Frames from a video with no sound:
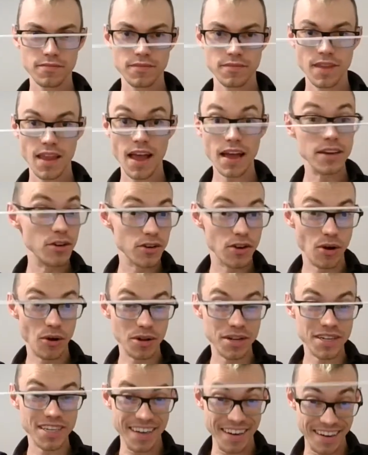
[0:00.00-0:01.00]
and you're
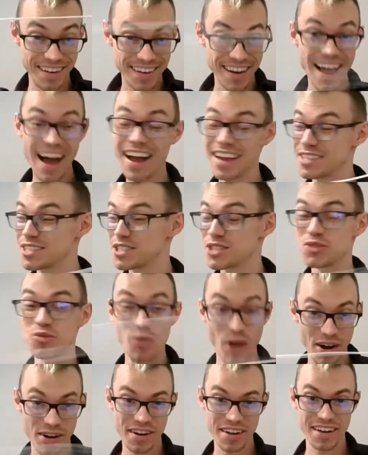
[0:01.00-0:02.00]
golden. I
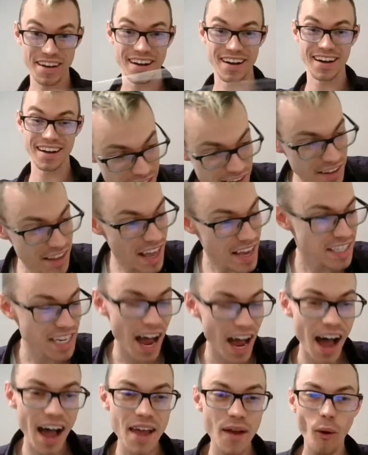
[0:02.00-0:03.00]
swear to God. They
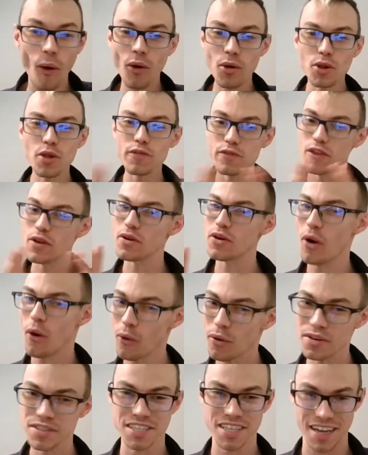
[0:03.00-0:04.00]
tie all of their
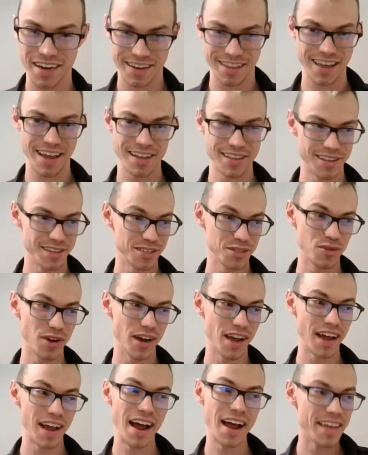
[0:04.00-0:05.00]
cords like that this
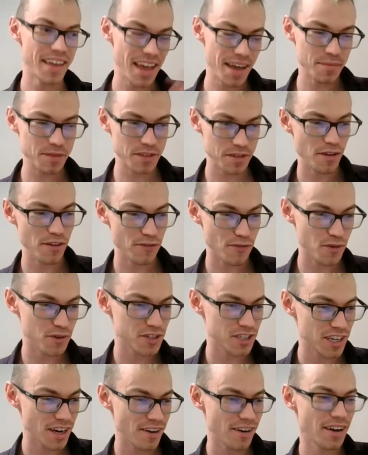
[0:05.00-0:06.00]
way. I came into my first
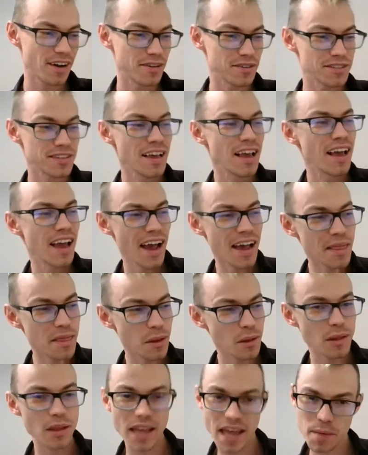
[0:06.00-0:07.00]
share house, and the
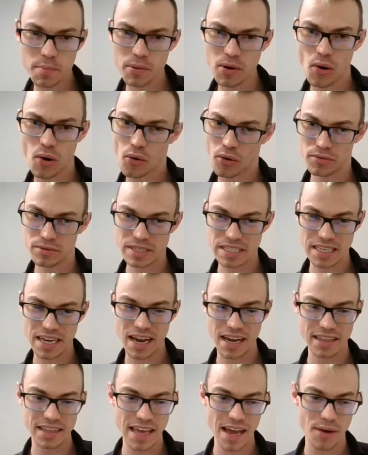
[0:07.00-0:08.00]
lamp cord was
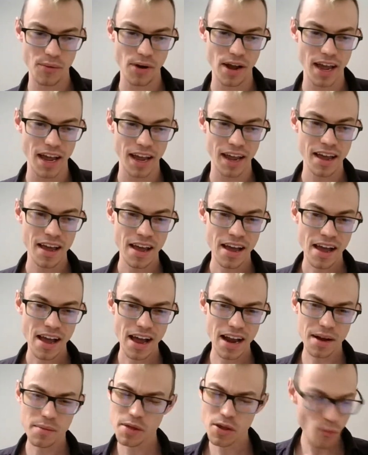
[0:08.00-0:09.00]
tied that way. And
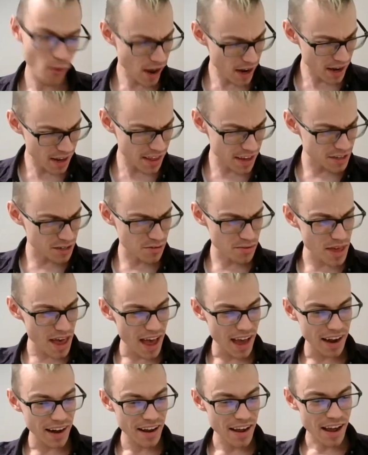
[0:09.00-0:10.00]
I'm like, why do they do
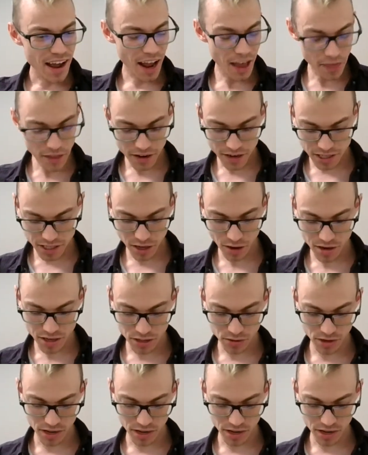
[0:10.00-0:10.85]
that? And then I started doing it